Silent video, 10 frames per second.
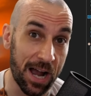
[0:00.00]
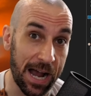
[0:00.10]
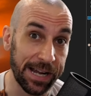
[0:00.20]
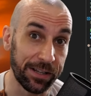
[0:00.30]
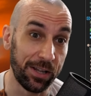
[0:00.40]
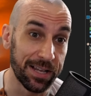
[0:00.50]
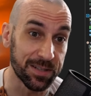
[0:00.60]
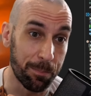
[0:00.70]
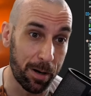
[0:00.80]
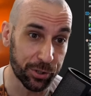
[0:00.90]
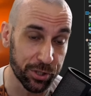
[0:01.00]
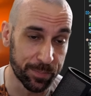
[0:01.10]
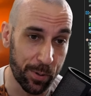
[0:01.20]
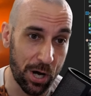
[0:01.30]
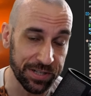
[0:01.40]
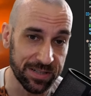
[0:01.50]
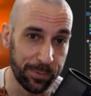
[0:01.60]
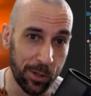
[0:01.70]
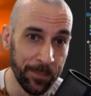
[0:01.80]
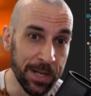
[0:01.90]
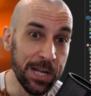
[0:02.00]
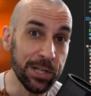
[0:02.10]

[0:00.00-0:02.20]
idle as much as possible